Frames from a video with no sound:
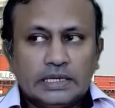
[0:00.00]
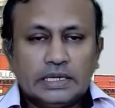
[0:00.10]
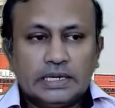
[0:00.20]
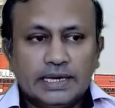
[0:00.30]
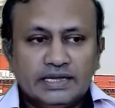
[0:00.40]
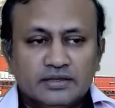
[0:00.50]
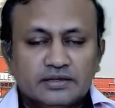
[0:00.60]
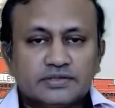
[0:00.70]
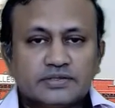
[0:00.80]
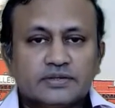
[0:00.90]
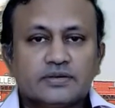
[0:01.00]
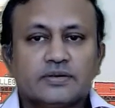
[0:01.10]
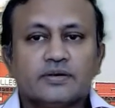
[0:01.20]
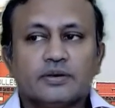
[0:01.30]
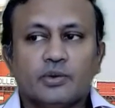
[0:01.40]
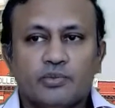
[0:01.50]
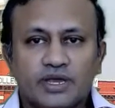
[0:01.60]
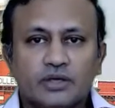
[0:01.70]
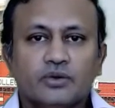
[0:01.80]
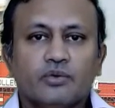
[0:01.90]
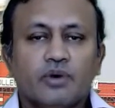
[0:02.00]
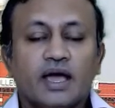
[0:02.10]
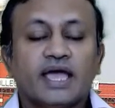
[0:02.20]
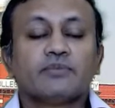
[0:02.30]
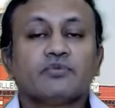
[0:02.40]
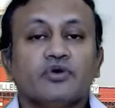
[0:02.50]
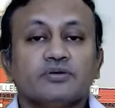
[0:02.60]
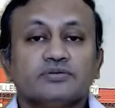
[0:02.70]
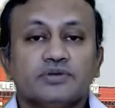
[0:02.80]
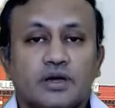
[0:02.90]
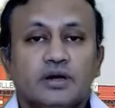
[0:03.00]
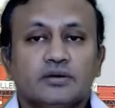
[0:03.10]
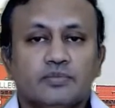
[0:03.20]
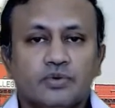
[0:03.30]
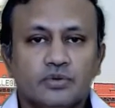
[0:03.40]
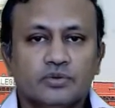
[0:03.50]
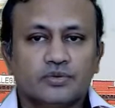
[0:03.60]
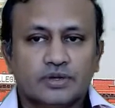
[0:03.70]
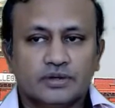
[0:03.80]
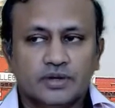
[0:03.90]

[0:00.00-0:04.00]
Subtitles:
In this video, I am going to talk about